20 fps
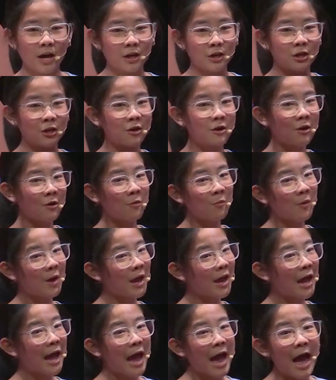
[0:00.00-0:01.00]
And you know
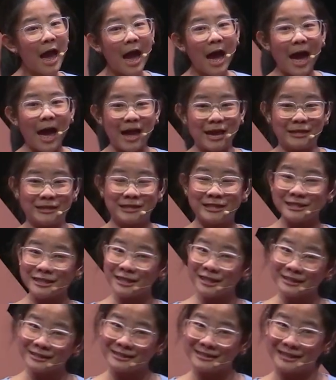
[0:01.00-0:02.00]
what? I
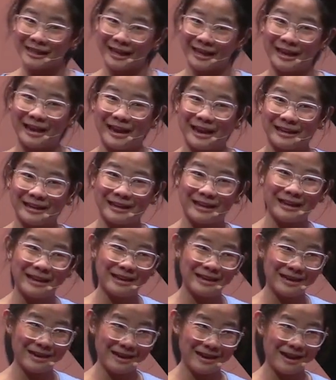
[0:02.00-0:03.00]
just had
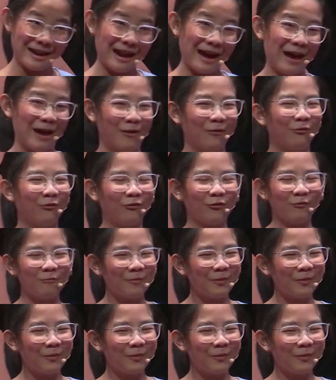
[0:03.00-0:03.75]
enough.